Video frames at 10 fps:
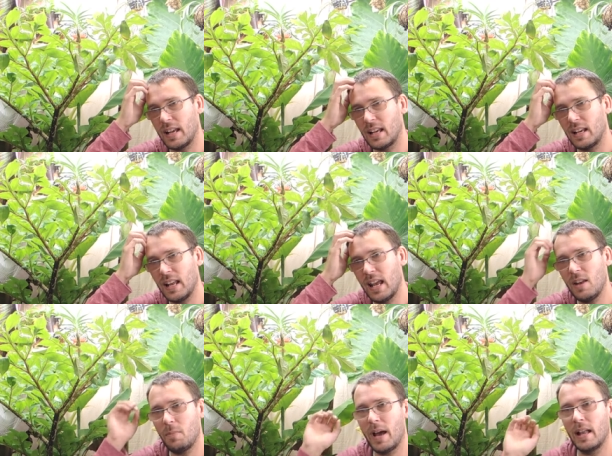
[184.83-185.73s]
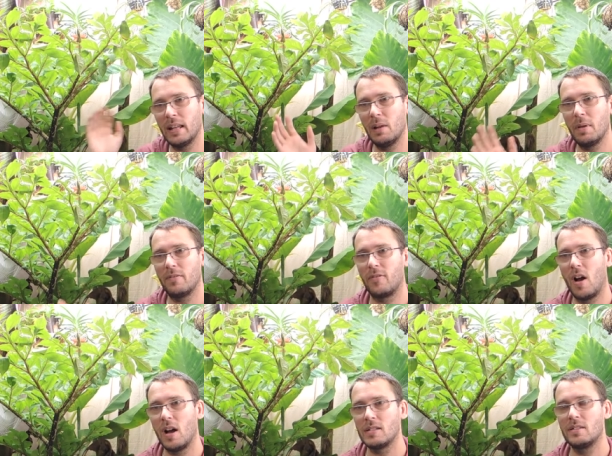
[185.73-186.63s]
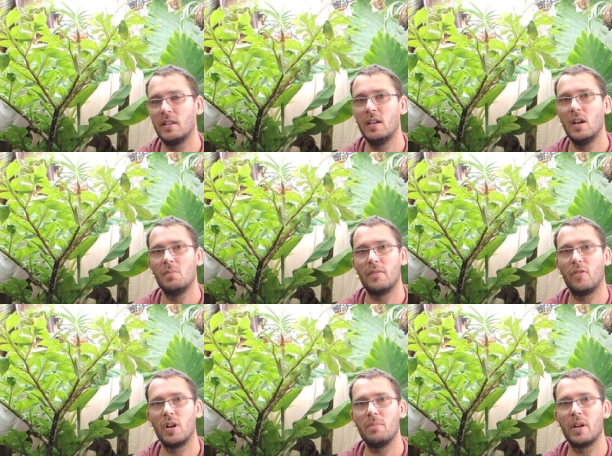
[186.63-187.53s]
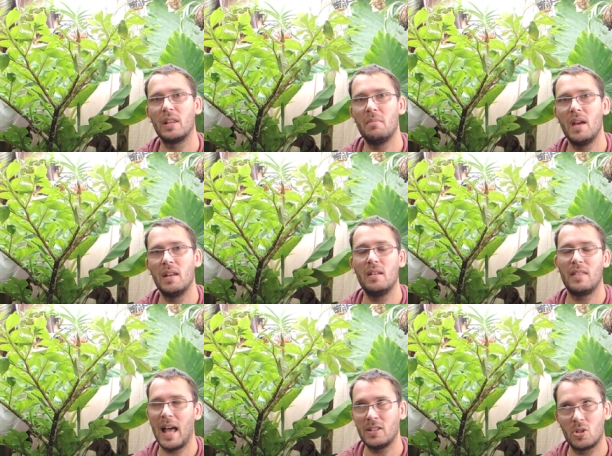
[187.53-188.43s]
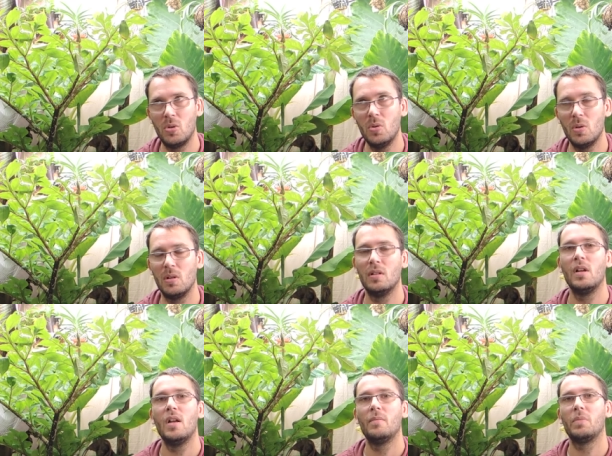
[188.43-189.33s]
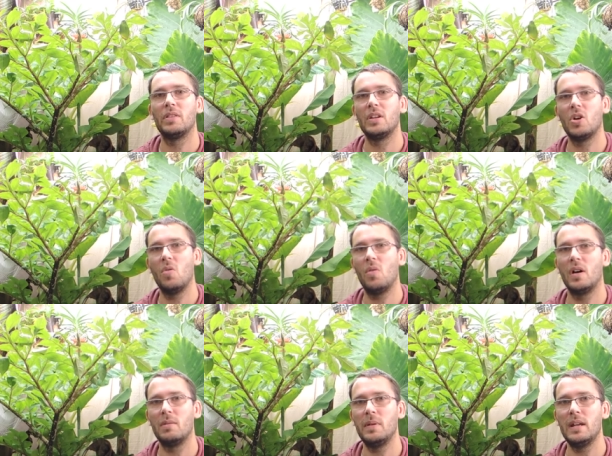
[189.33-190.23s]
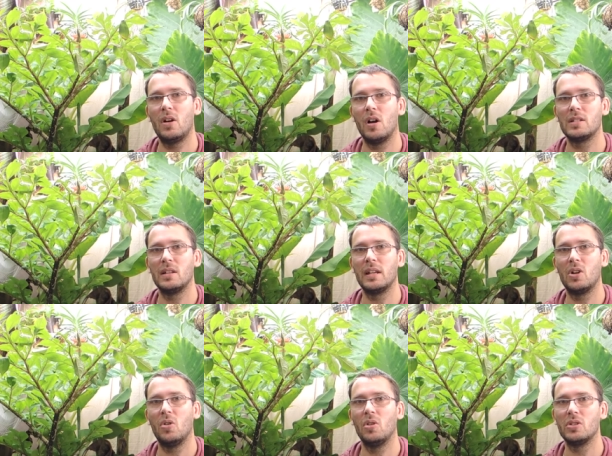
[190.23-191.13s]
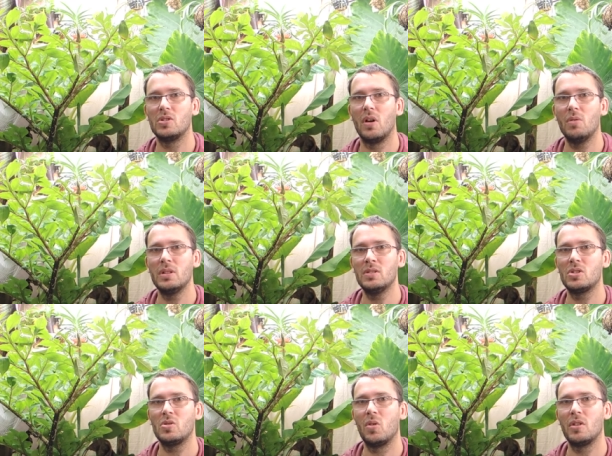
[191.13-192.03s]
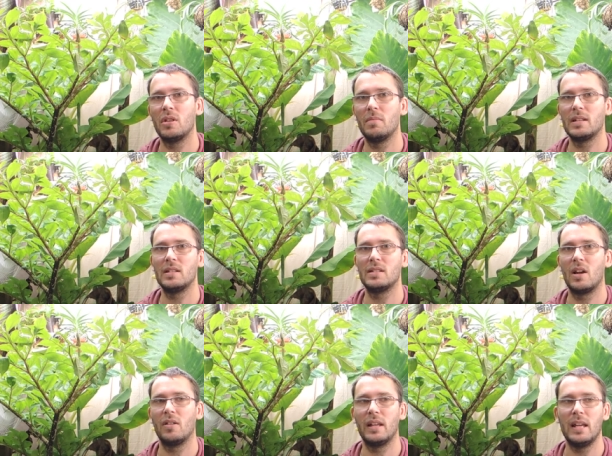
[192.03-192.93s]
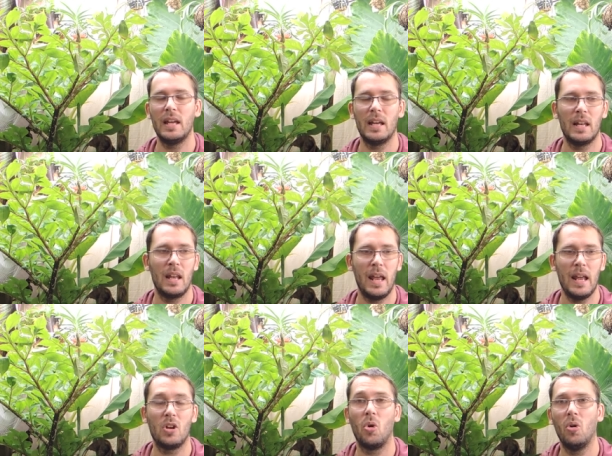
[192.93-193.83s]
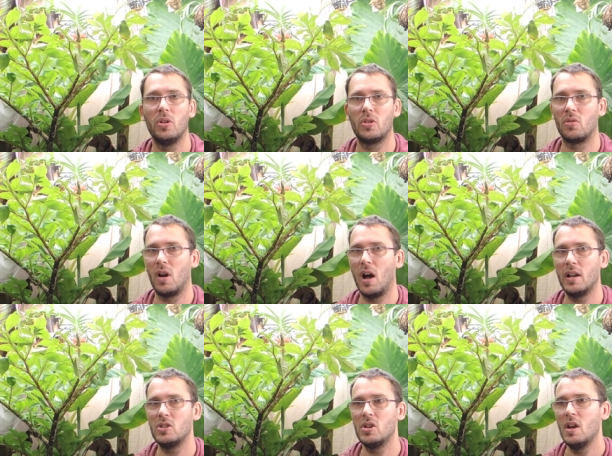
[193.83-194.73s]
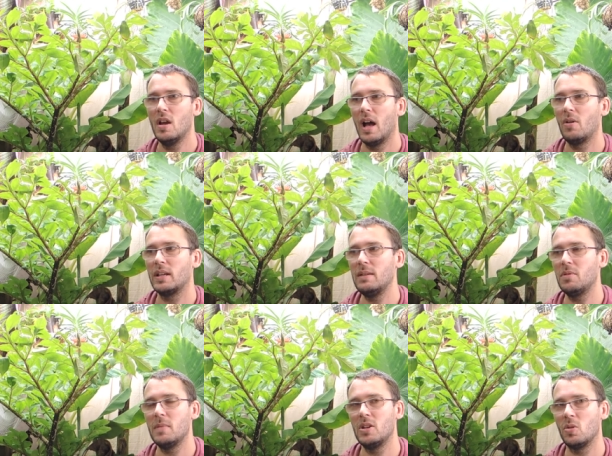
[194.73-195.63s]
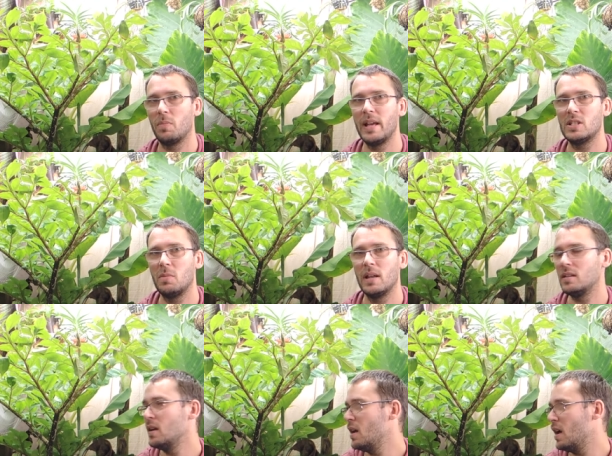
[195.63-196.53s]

They can get hit by a little bit of frost before you bring them in. That's cool. But they don't want to be constantly cold, so I wouldn't store them necessarily in a cold garage. I would keep them in your basement.